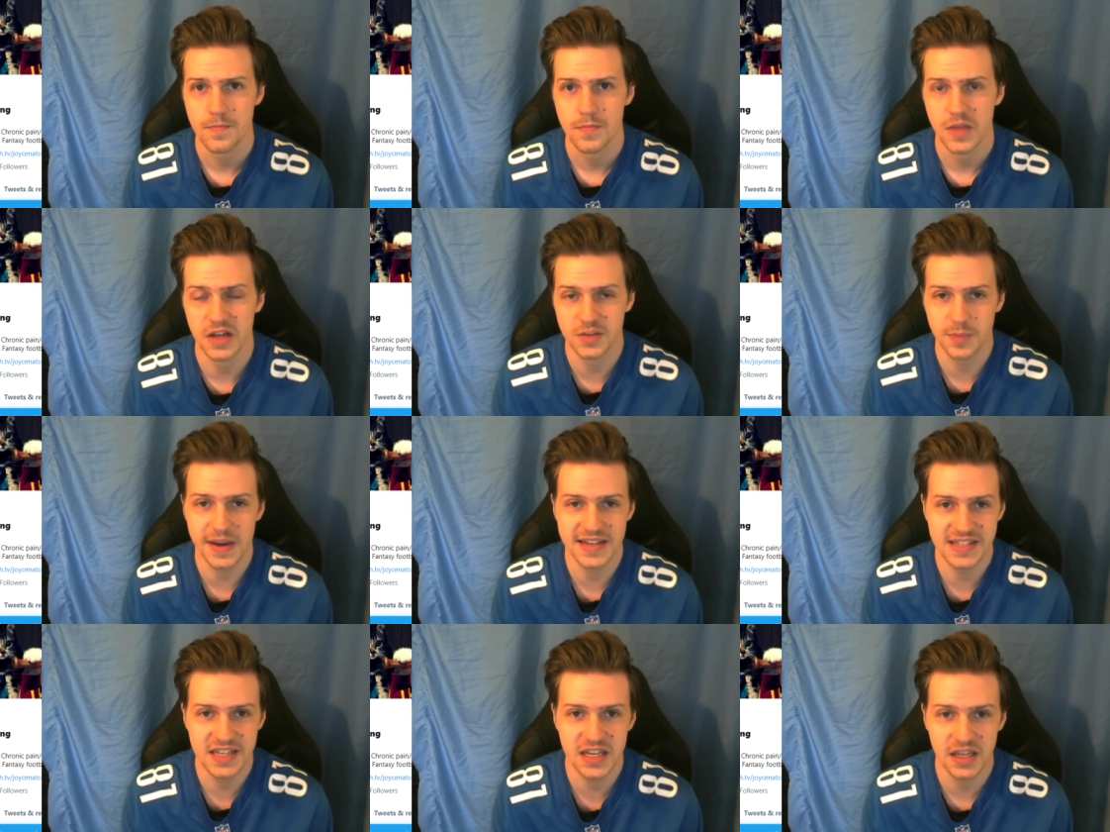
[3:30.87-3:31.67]
It's my
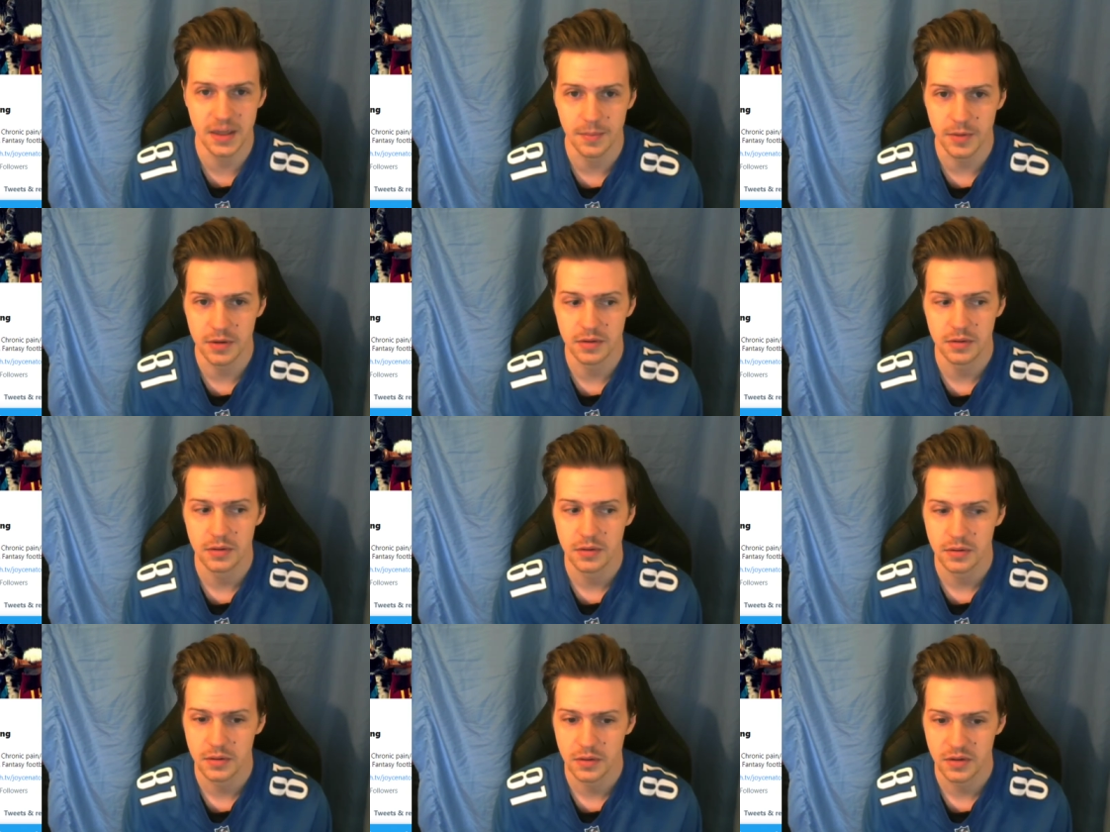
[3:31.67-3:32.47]
team.
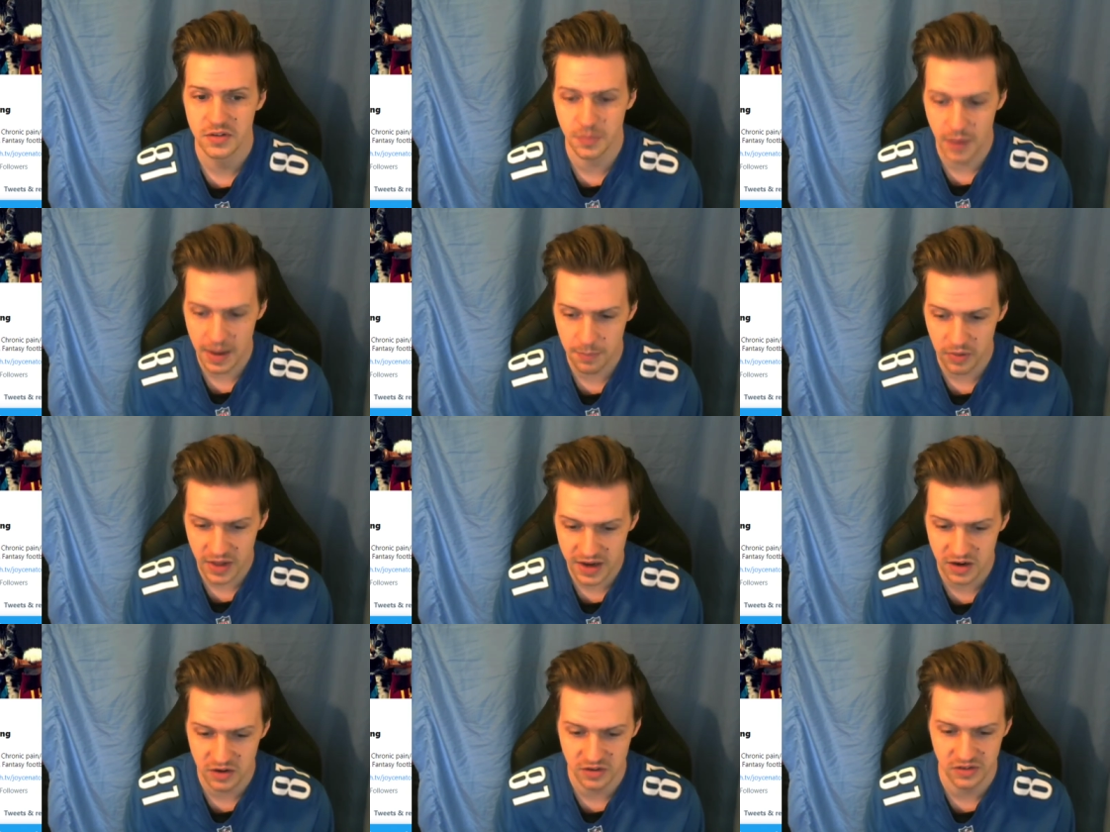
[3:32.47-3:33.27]
It's my
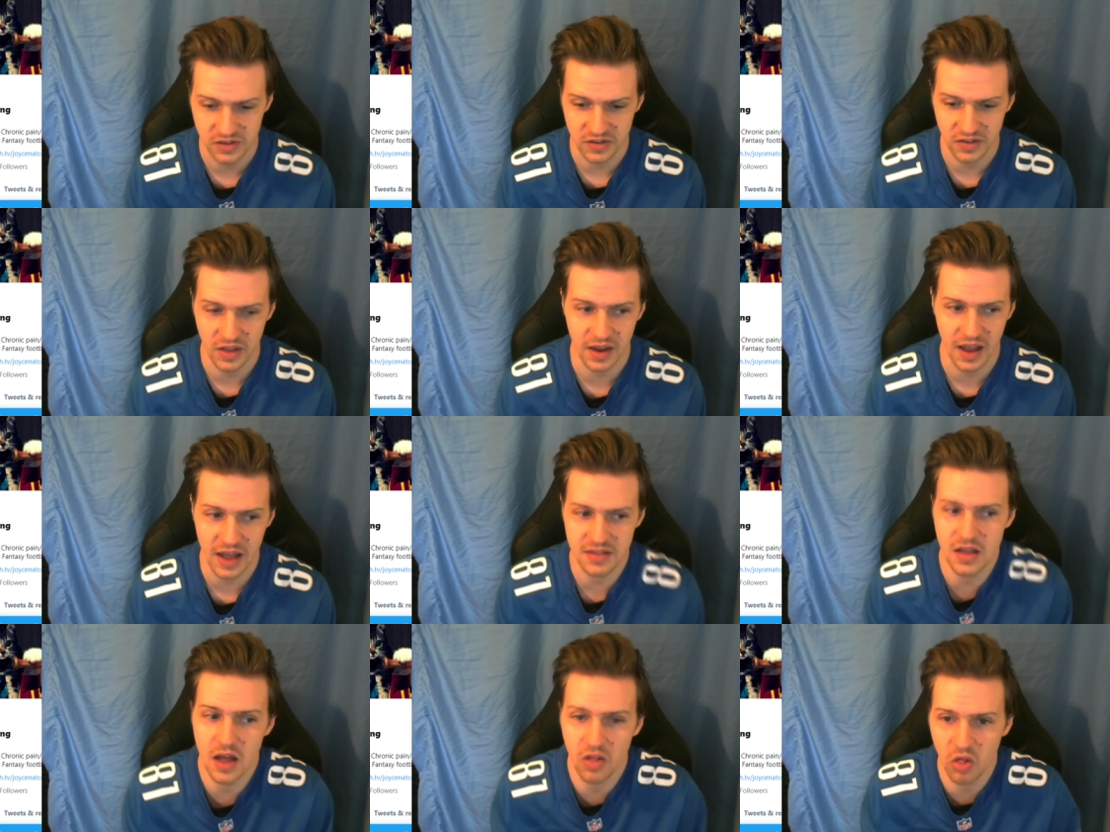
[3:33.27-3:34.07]
players. Like, I,
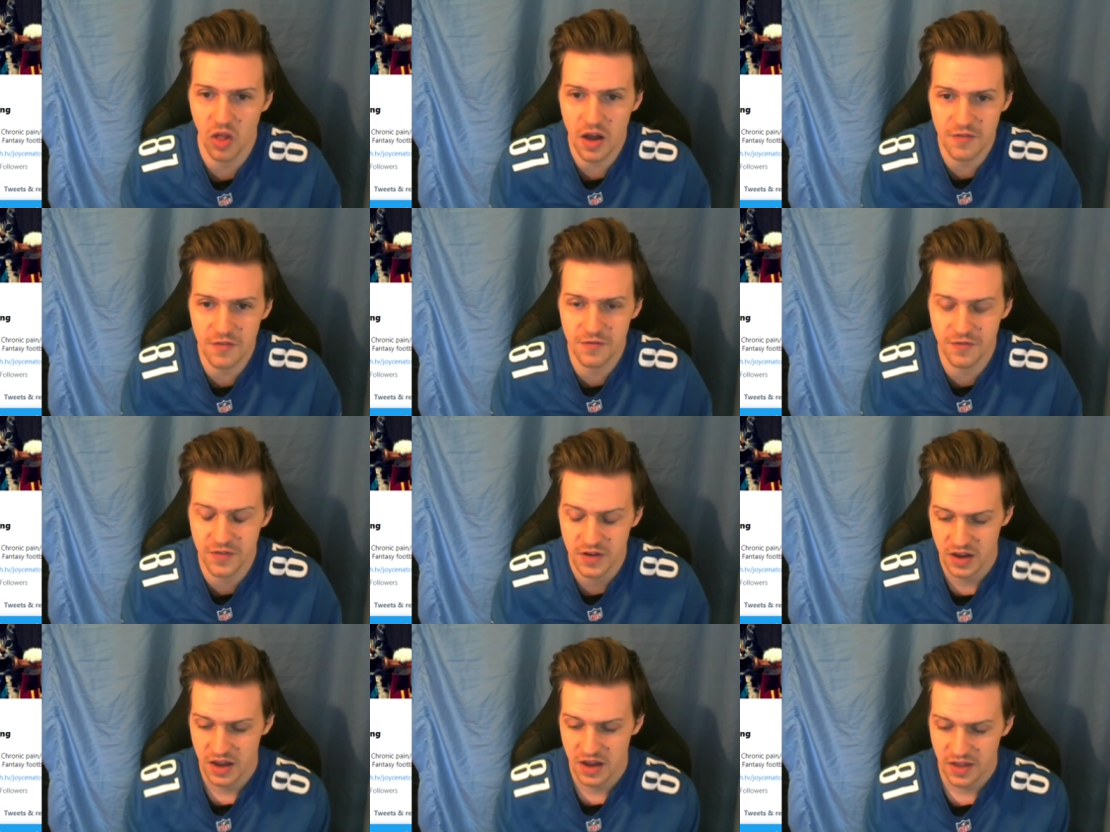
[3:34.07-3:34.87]
I love
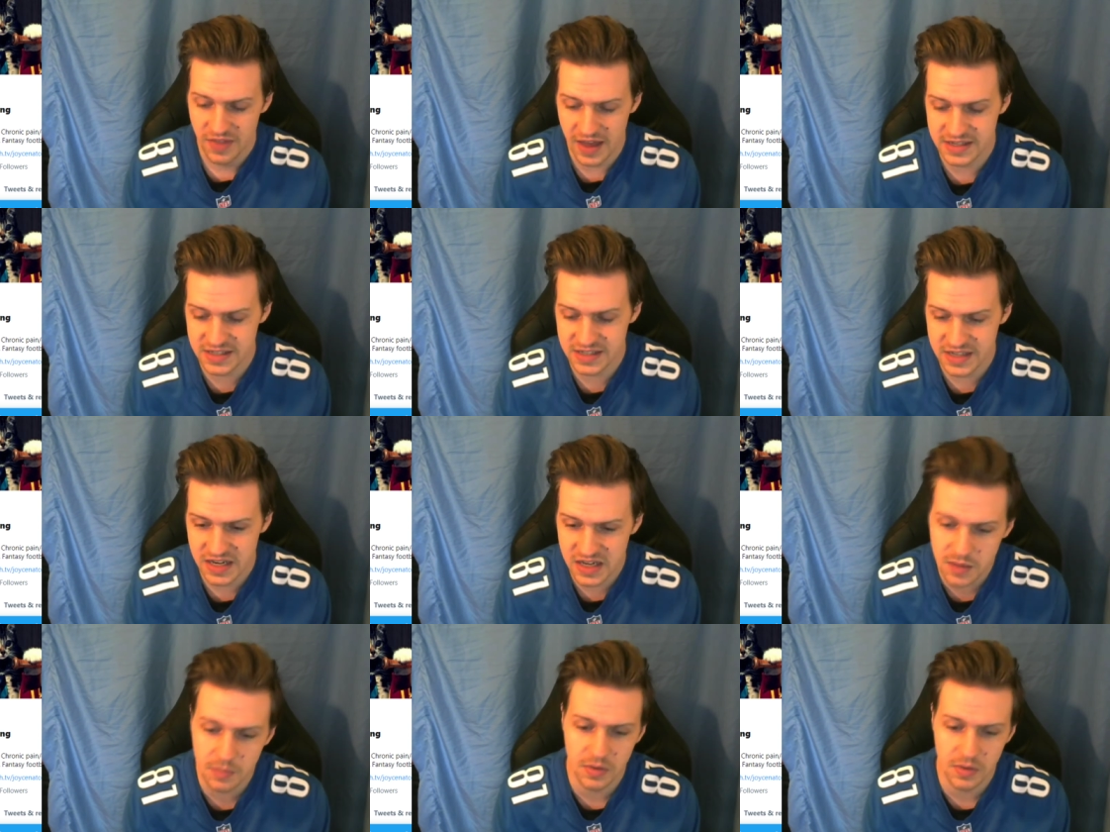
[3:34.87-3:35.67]
that
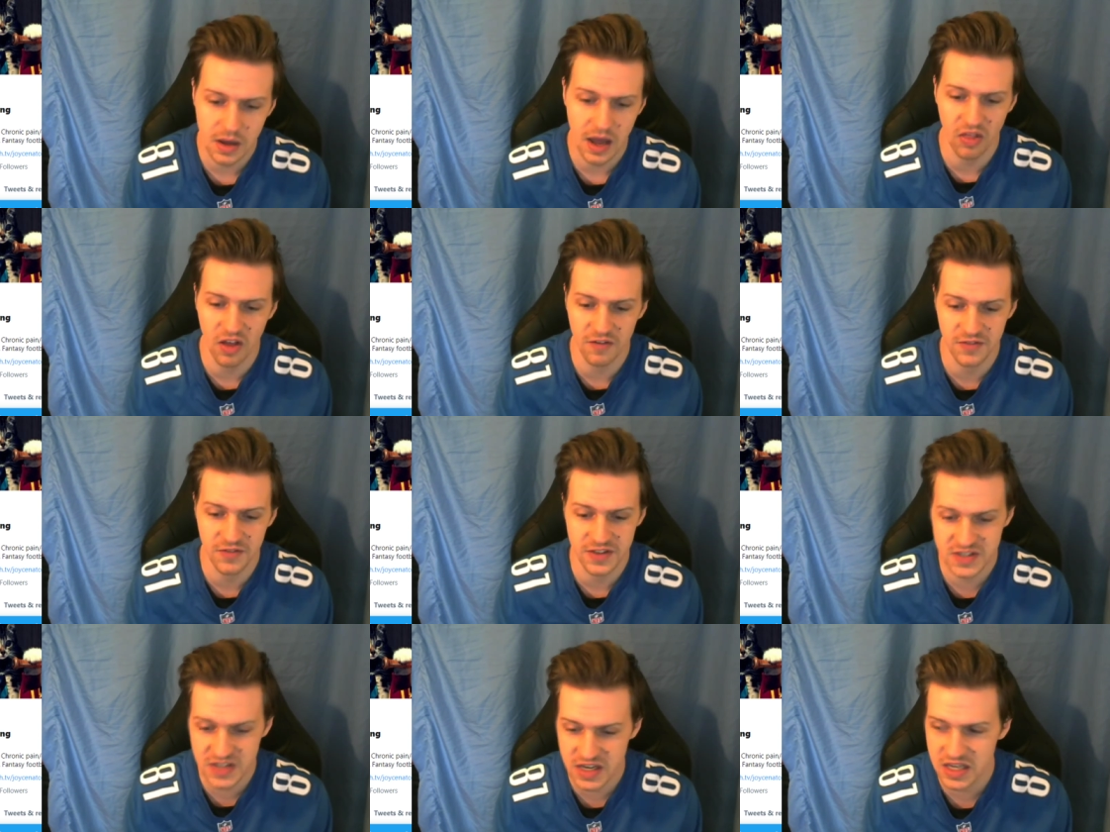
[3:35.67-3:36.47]
team. I love the
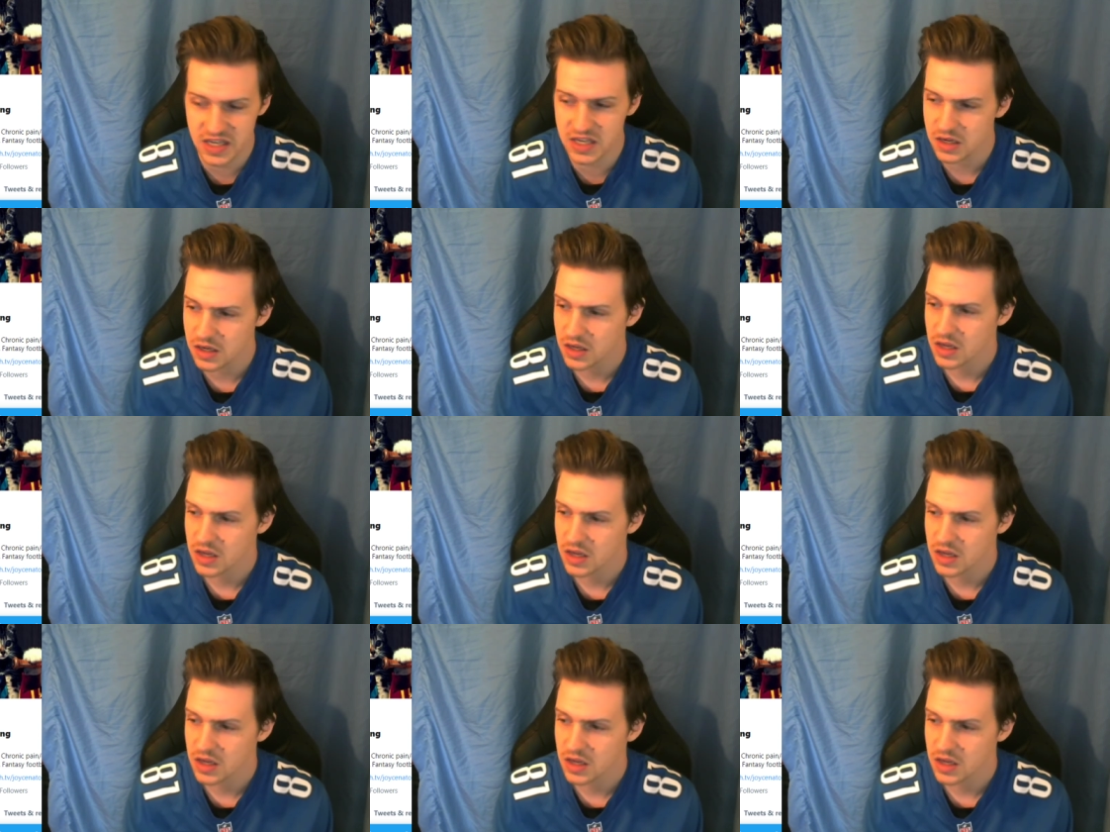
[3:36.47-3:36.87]
city.